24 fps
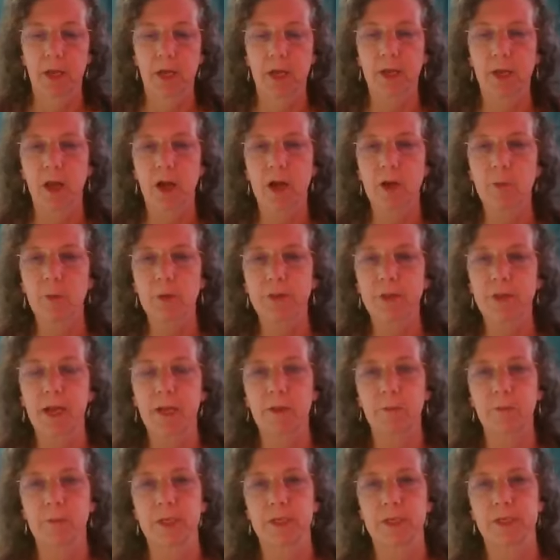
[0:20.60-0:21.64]
along with
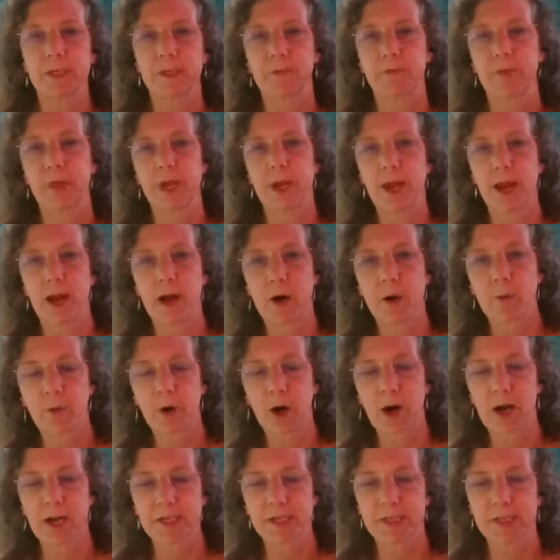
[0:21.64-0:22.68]
elements of the now
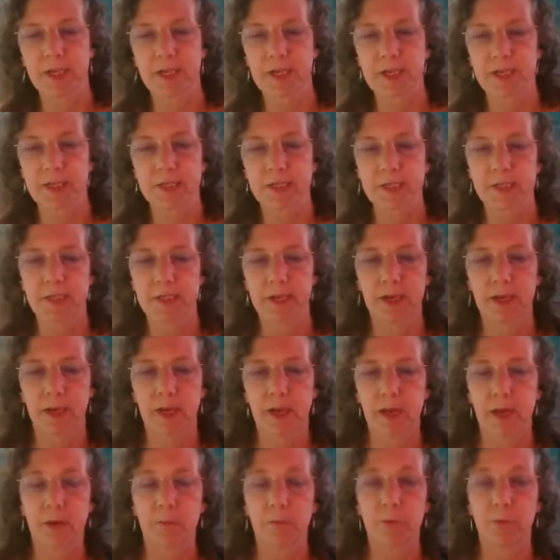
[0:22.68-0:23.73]
process,
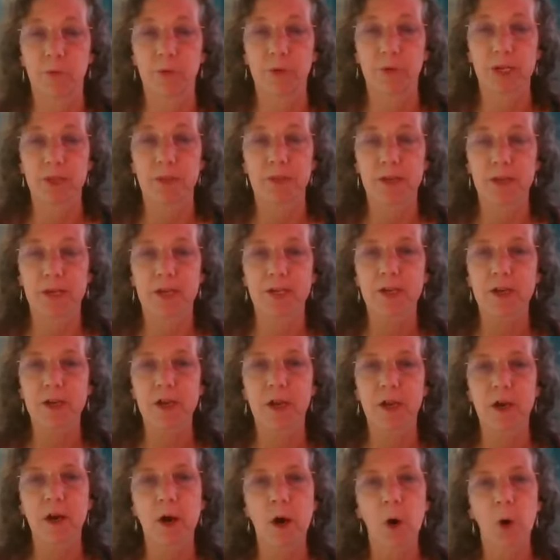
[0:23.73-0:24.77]
breathing,
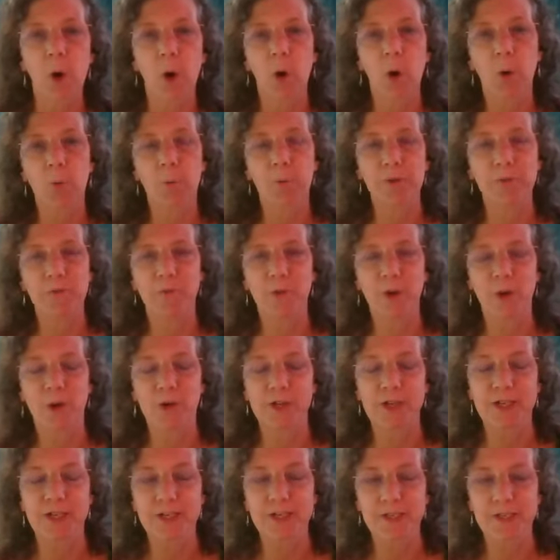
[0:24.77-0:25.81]
open
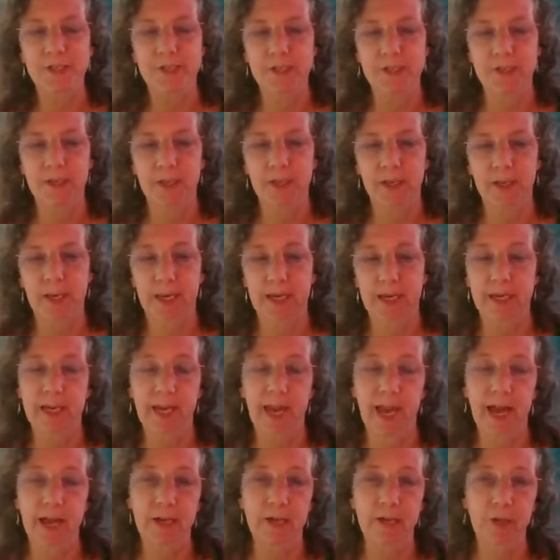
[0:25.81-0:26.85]
focus, and it
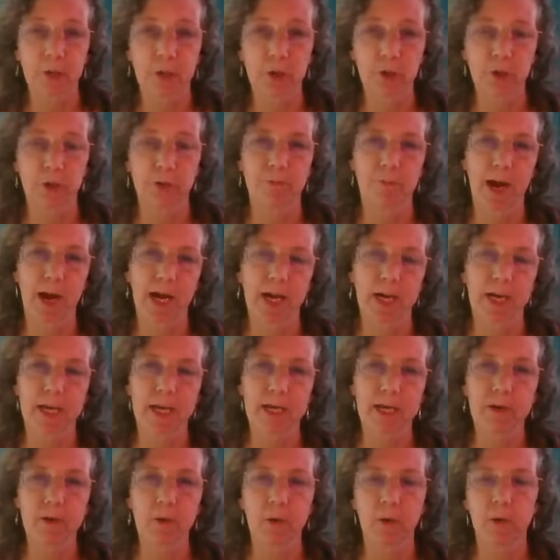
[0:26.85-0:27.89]
can include
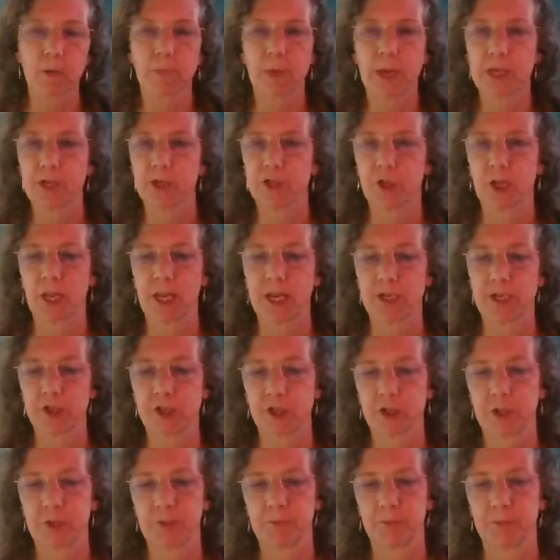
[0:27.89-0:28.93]
mining or
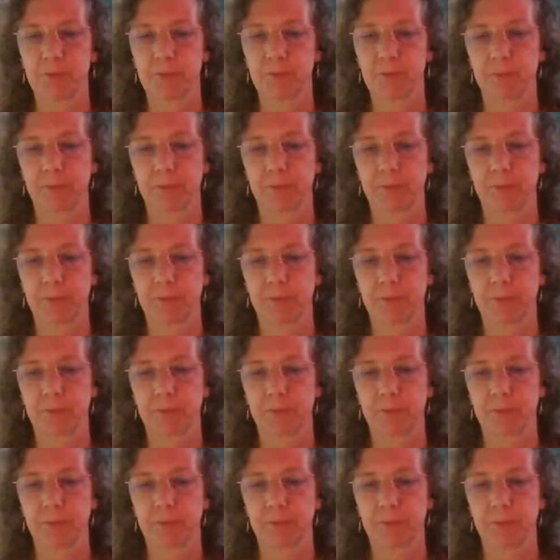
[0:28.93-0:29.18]
pendulation.